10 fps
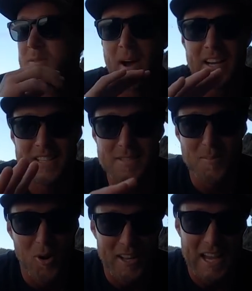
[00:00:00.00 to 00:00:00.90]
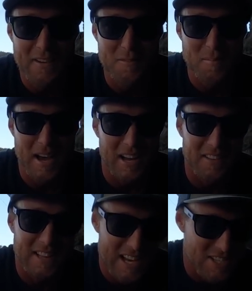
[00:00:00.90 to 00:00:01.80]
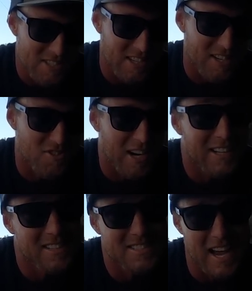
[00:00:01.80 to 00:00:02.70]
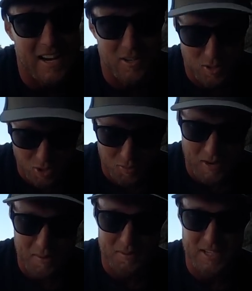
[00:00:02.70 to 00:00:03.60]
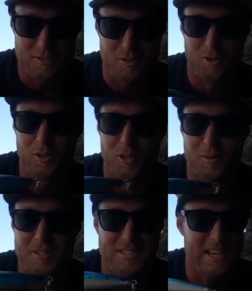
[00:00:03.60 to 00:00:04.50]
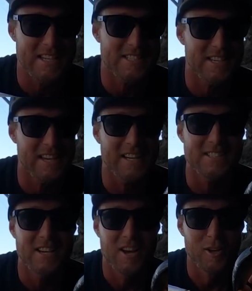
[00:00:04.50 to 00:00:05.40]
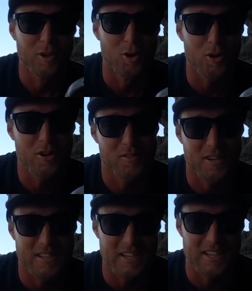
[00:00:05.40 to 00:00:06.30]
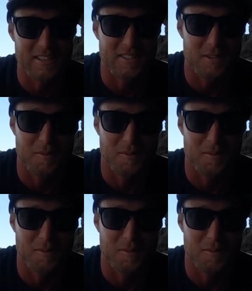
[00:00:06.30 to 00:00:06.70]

To make this morning even better, the legends at Adrenaline Tackle hooked me up with these two lures. These things look ridiculous.